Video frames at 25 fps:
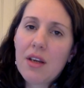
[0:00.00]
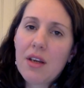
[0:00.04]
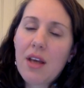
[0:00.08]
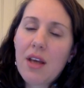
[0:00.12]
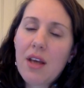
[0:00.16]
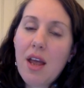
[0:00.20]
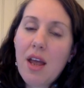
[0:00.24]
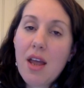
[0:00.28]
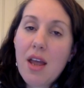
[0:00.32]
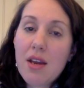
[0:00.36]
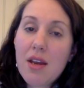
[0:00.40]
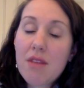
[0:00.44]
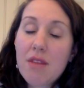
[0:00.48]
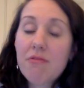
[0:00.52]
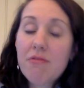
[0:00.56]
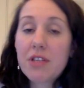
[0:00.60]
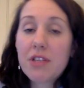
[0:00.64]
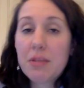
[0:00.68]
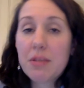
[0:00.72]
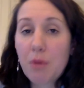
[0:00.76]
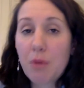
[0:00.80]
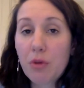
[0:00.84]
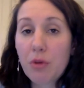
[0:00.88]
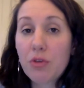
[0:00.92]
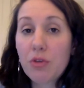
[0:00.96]
in
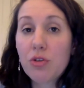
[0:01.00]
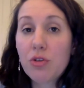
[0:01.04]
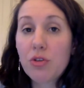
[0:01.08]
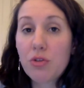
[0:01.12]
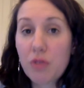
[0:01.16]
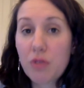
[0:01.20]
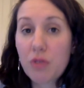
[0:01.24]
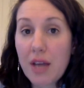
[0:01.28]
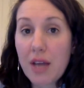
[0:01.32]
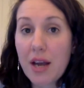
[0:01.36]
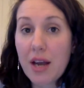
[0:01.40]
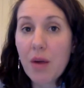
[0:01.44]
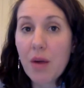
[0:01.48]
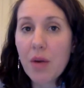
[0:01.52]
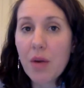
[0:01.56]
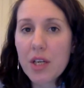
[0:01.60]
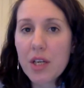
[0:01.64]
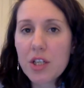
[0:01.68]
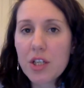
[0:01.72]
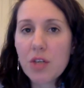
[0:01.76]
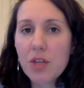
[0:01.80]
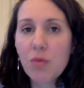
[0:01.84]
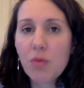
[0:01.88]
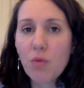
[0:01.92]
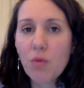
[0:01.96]
response to that
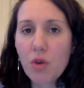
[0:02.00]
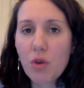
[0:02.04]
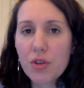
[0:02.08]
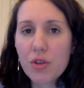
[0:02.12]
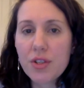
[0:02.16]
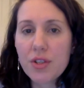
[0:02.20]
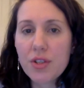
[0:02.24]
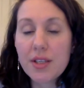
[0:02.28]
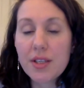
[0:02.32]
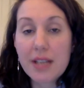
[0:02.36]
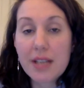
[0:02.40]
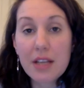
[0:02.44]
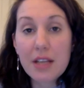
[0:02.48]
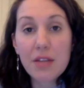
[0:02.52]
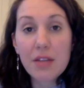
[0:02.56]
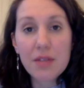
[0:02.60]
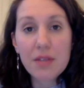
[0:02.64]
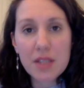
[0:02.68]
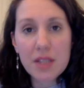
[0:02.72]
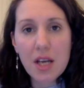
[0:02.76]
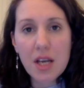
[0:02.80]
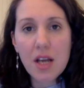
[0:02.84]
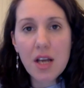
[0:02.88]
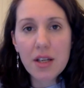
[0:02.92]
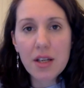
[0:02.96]
question was the death of
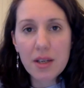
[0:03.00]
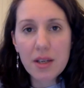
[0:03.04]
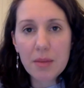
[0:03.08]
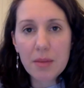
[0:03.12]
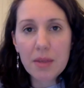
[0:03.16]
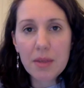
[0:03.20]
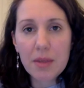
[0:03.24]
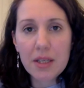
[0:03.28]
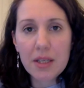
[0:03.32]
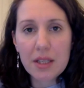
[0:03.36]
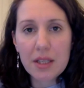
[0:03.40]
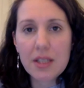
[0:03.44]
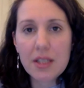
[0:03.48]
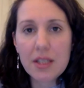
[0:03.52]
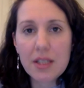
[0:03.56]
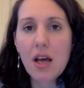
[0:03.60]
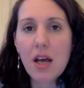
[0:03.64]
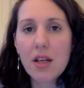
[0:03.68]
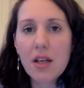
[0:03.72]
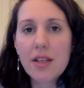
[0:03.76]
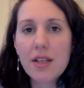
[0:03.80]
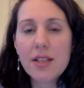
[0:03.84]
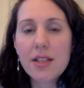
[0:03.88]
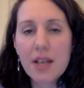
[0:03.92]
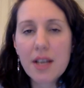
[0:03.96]
Stalin, because
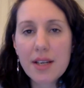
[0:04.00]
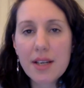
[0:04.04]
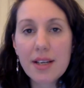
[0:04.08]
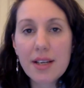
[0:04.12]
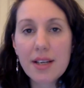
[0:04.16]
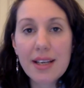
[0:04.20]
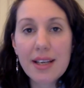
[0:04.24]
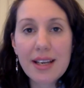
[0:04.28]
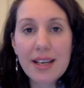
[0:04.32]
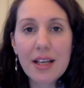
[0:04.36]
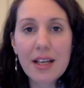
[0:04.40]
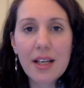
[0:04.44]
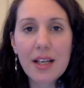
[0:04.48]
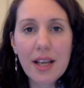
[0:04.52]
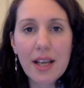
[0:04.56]
Stalin died a year